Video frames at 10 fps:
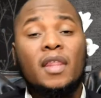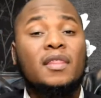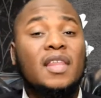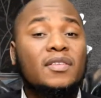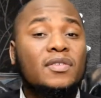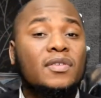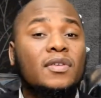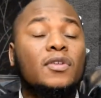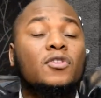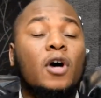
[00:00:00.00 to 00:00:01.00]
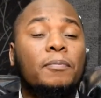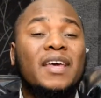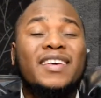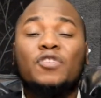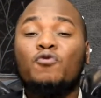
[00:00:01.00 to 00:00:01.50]
This
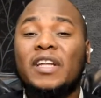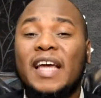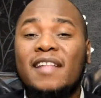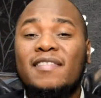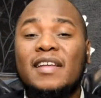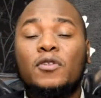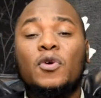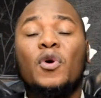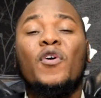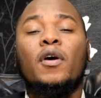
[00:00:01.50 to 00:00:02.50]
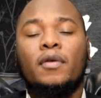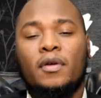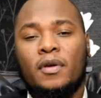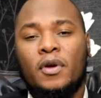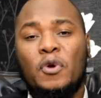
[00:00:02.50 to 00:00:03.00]
topic is related to
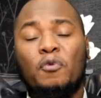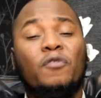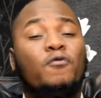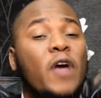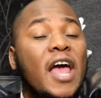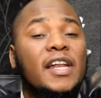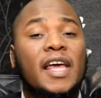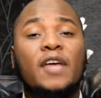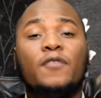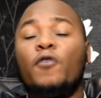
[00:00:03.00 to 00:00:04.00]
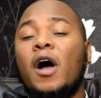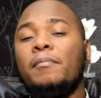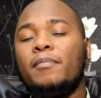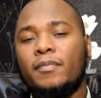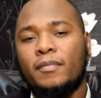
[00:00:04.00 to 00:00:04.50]
refraining
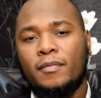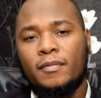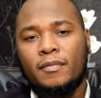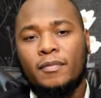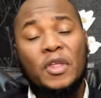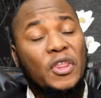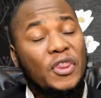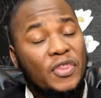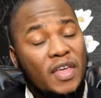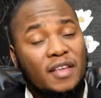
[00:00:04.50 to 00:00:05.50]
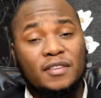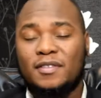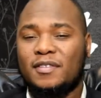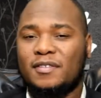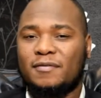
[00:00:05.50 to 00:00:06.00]
from
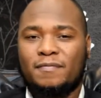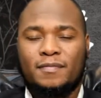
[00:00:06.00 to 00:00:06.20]
things.